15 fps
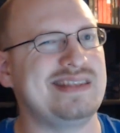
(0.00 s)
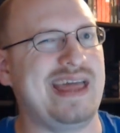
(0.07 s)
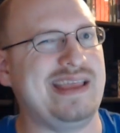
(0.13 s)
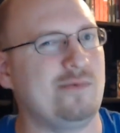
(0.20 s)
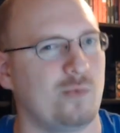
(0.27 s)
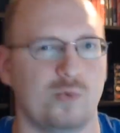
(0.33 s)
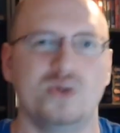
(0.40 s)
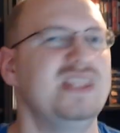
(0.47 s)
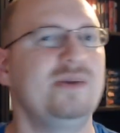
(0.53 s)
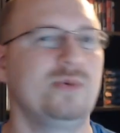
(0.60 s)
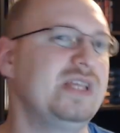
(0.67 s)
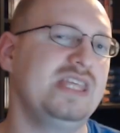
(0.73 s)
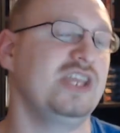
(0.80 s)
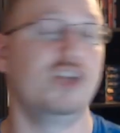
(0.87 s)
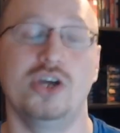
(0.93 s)
like really
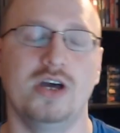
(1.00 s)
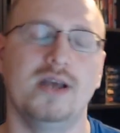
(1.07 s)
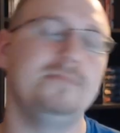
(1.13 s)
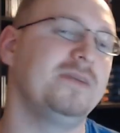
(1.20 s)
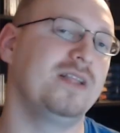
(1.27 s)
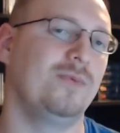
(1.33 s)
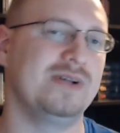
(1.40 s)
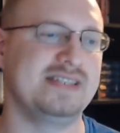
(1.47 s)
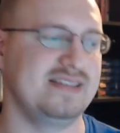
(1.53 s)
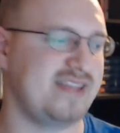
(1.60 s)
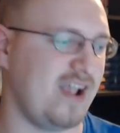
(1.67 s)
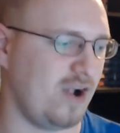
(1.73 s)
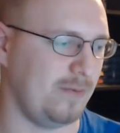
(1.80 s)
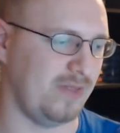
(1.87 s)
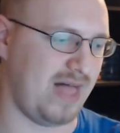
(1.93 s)
really good, but it wasn't
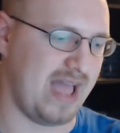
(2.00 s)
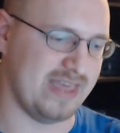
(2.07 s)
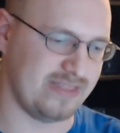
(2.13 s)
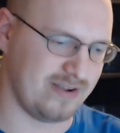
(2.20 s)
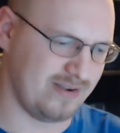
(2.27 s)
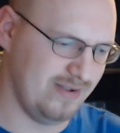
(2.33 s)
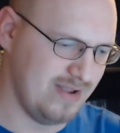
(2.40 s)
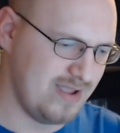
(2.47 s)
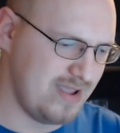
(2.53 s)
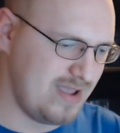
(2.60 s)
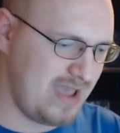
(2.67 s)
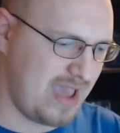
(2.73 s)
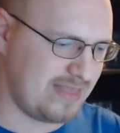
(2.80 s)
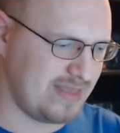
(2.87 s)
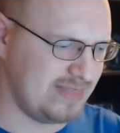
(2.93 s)
terrible either.
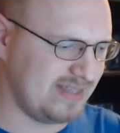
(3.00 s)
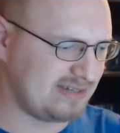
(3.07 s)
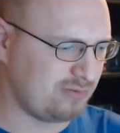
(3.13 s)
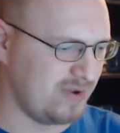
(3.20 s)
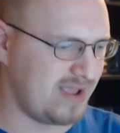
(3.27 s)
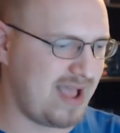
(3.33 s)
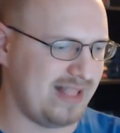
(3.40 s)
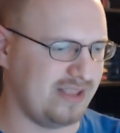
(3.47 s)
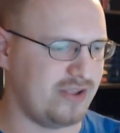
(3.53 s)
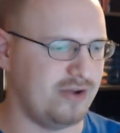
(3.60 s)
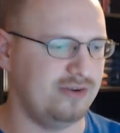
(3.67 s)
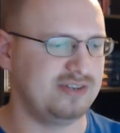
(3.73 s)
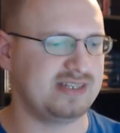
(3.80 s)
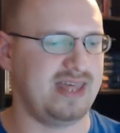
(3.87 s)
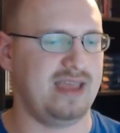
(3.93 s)
And then this one kind of
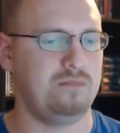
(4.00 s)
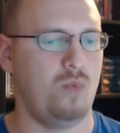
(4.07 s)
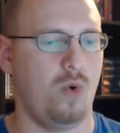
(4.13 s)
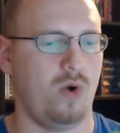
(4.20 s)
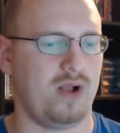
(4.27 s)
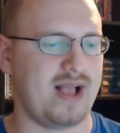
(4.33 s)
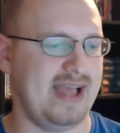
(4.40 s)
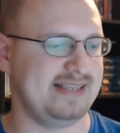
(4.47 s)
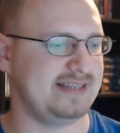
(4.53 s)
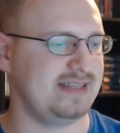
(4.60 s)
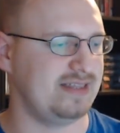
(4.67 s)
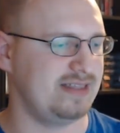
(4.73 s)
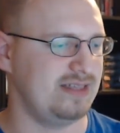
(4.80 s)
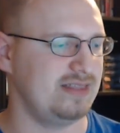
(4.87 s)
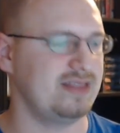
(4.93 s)
goes like more kind
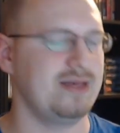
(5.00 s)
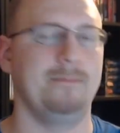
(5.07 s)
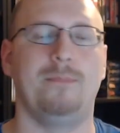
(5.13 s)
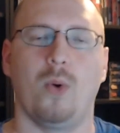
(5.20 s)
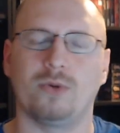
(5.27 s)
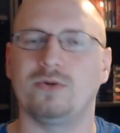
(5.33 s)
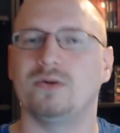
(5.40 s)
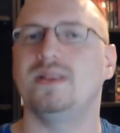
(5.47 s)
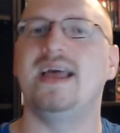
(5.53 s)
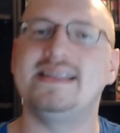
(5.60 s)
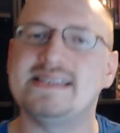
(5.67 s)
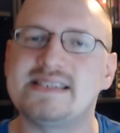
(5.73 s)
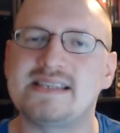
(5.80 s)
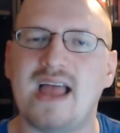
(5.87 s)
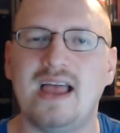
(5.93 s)
of the
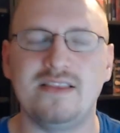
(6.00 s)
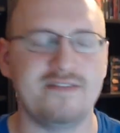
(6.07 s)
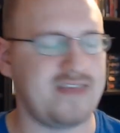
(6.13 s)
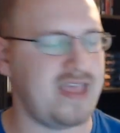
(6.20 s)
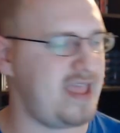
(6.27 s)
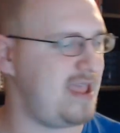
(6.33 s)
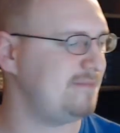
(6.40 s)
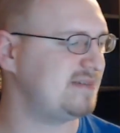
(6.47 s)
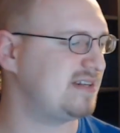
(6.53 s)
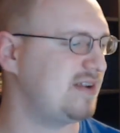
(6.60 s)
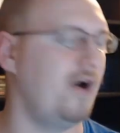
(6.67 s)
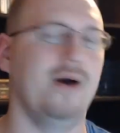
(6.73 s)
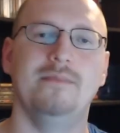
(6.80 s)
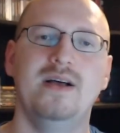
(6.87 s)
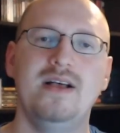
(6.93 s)
Borderlands style of game,
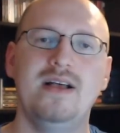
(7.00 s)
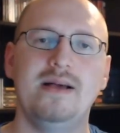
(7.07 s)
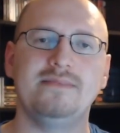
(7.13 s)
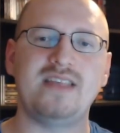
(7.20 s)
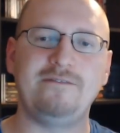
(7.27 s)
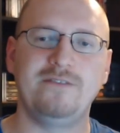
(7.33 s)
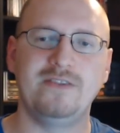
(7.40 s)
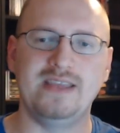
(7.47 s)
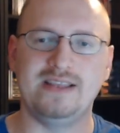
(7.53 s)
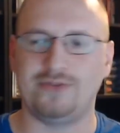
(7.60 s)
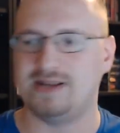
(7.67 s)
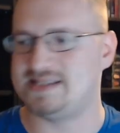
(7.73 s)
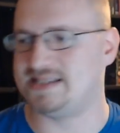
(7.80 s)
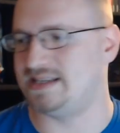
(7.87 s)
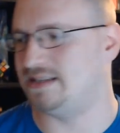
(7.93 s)
so I'm definitely
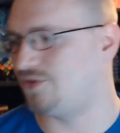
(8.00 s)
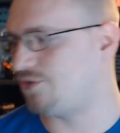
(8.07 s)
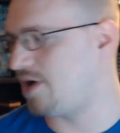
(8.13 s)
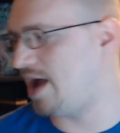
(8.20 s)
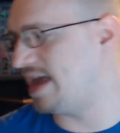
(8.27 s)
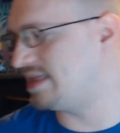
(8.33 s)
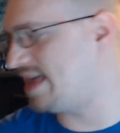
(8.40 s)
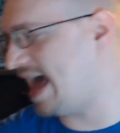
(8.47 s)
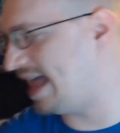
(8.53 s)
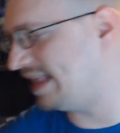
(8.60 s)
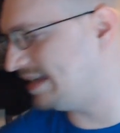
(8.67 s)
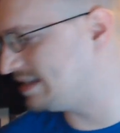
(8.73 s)
interested in trying that